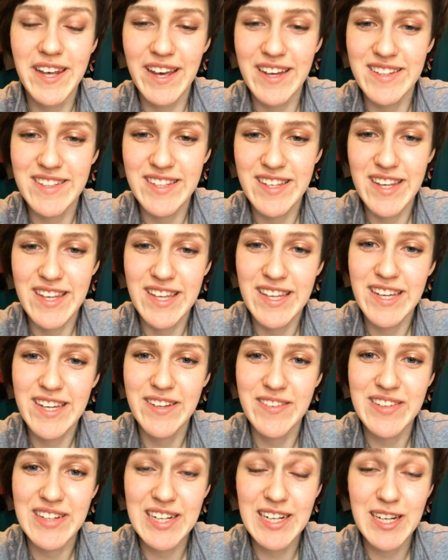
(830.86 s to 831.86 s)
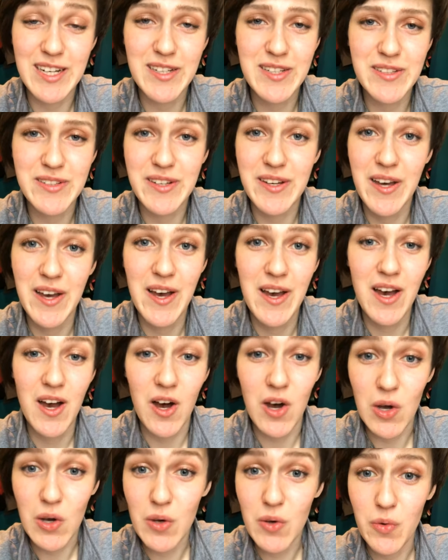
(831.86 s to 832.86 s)
That's the thing. We need to
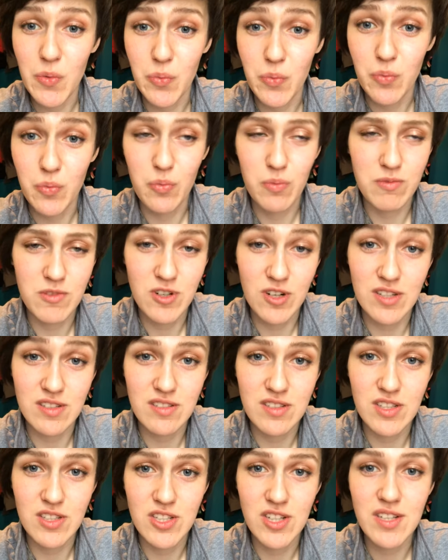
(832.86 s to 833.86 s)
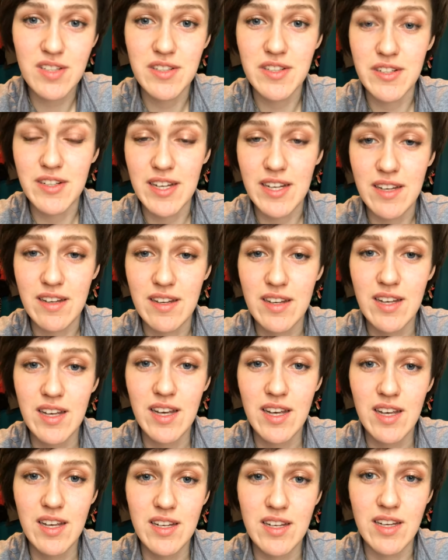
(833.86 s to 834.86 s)
all trust each other and,
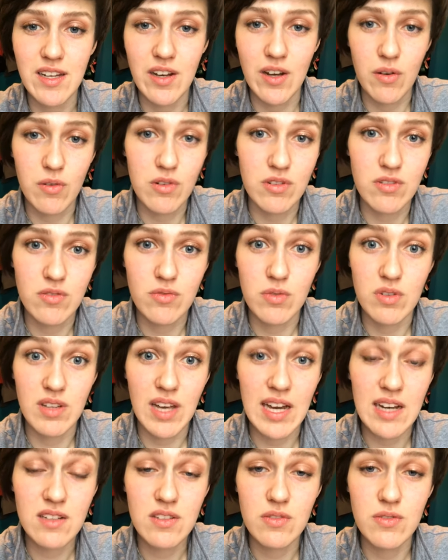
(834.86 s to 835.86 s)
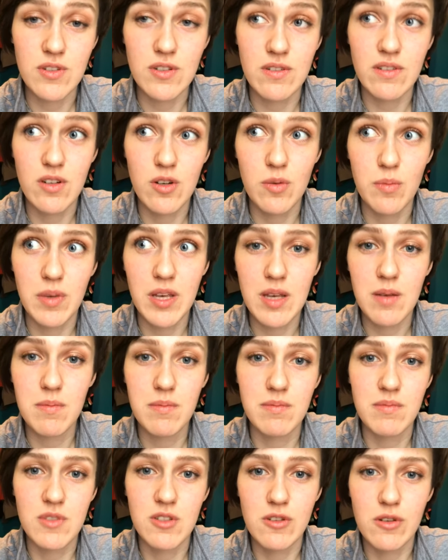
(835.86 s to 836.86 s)
you know, just relax for a little bit
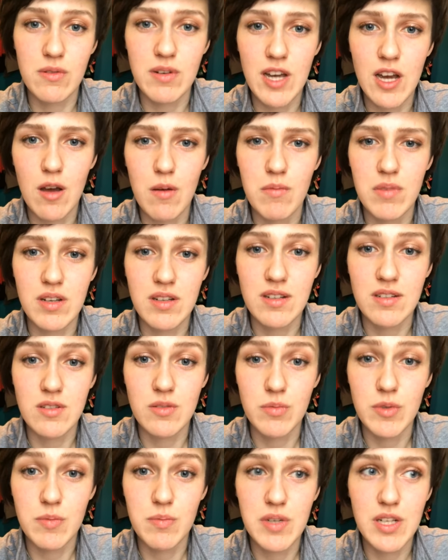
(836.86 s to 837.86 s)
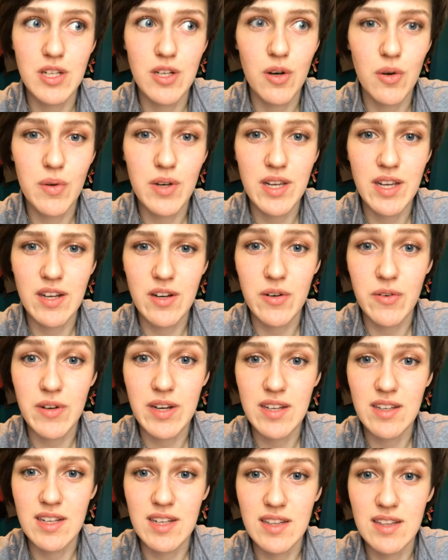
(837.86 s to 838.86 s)
and slow down because we've been going at a
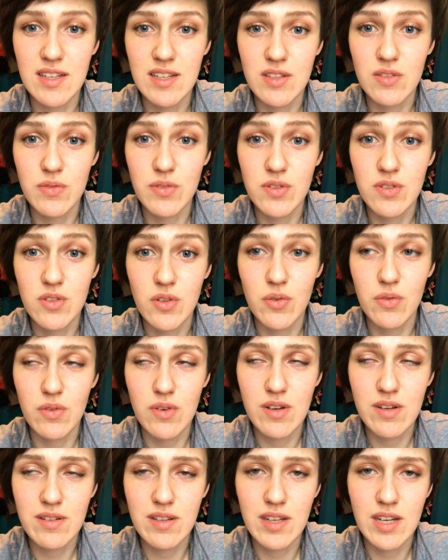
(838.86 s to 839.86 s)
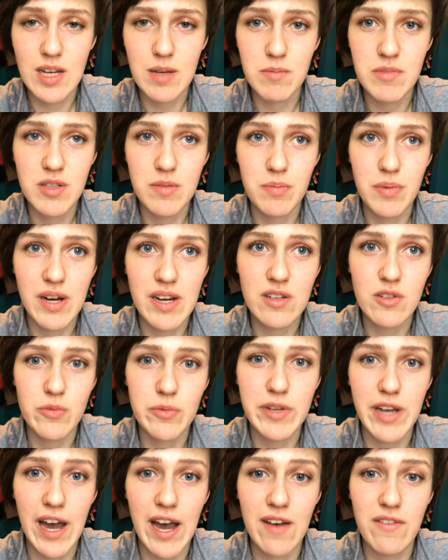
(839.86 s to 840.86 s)
rate like this for so long that I'm surprised
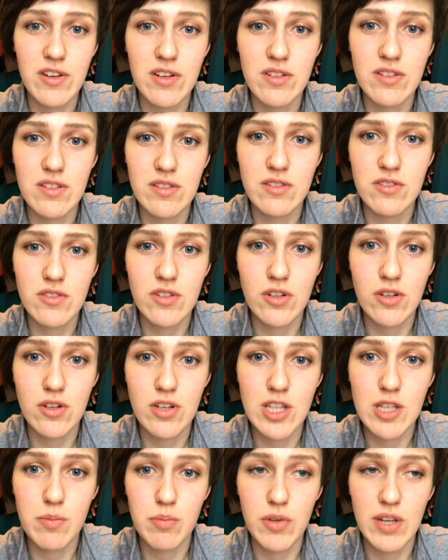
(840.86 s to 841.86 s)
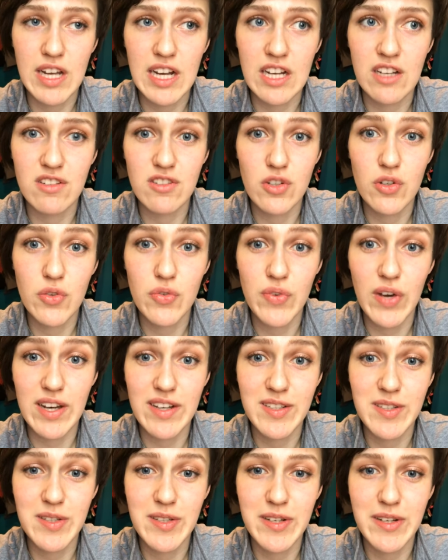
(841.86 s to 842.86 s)
we haven't just turned the planet so
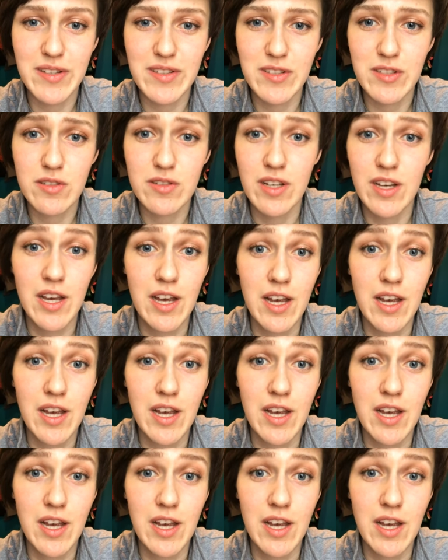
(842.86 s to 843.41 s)
fast that it's,